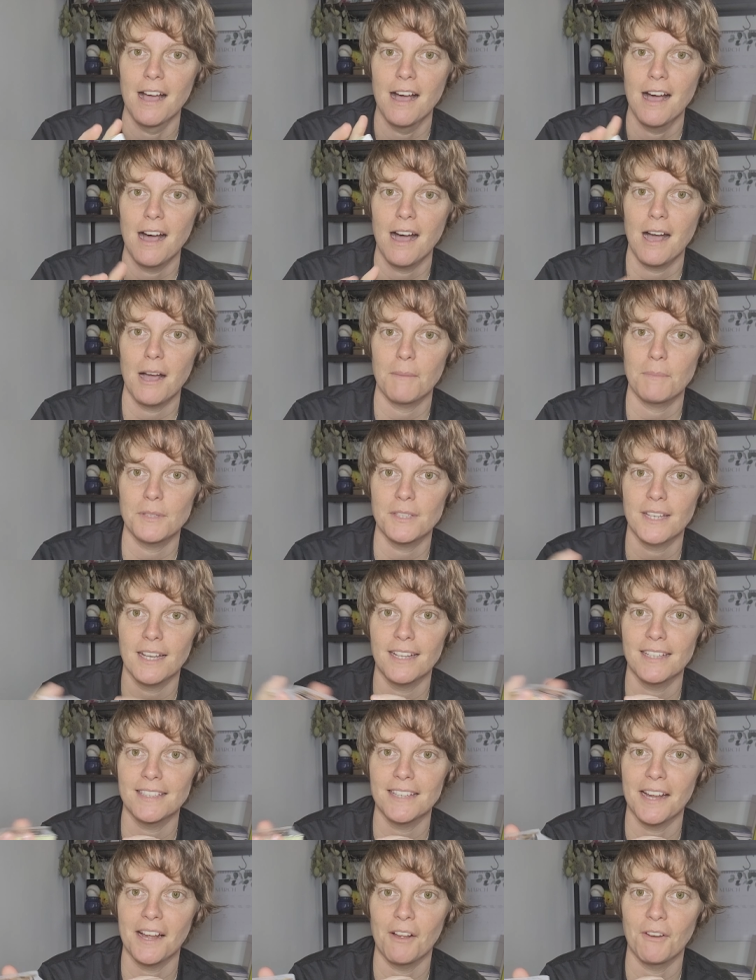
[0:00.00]
upside
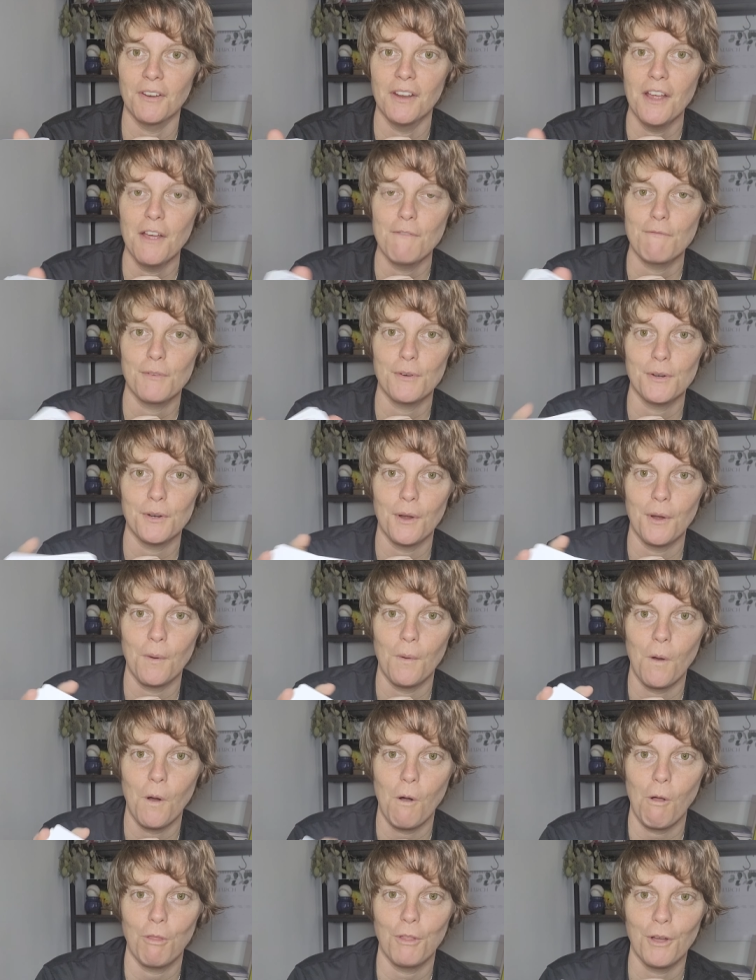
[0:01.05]
down. Virgo,
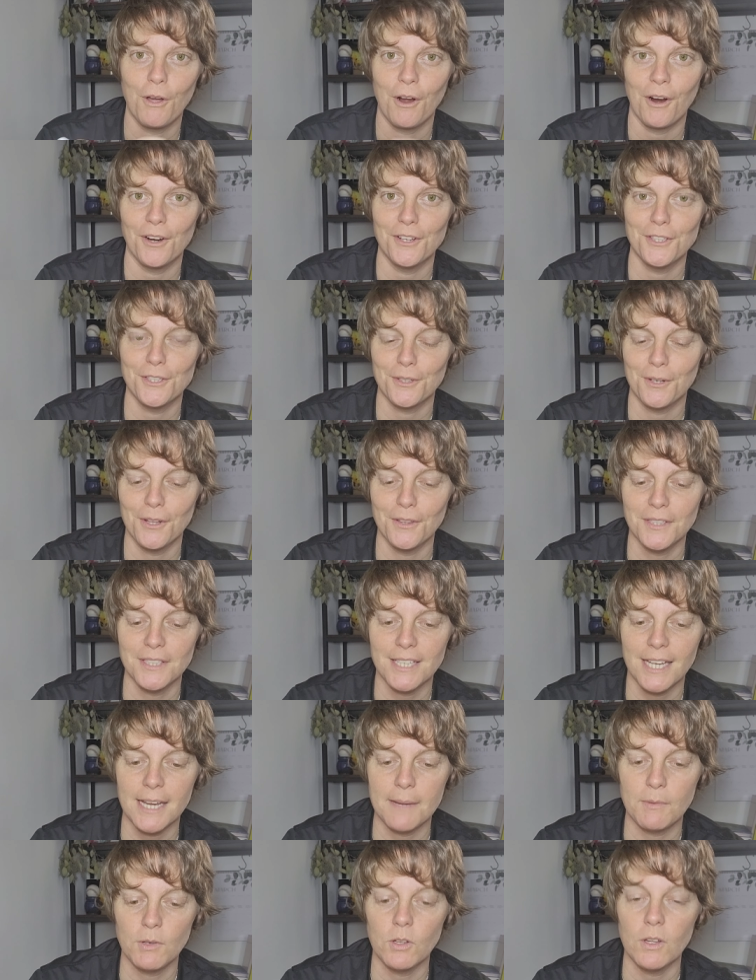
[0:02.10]
all the cards are on the
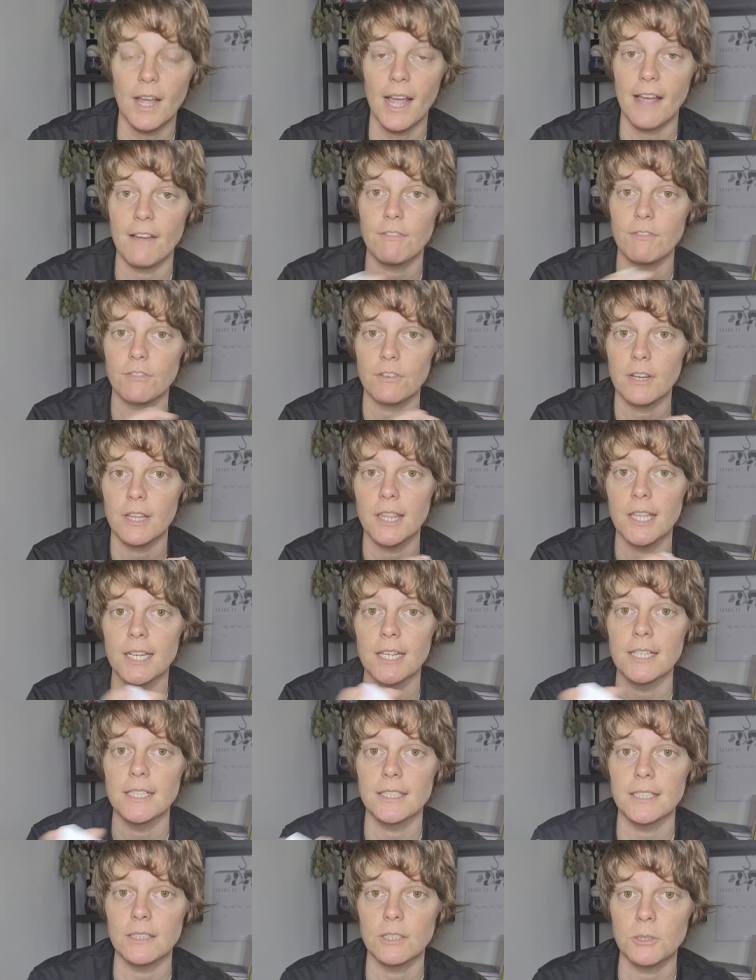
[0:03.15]
table. Everything
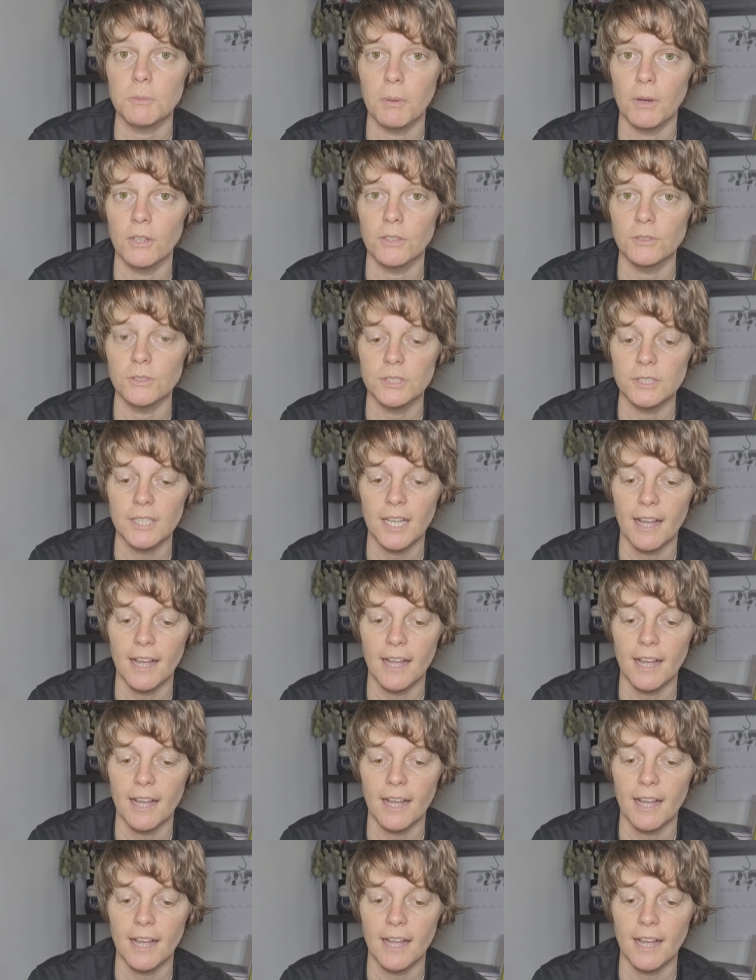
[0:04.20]
is exposed.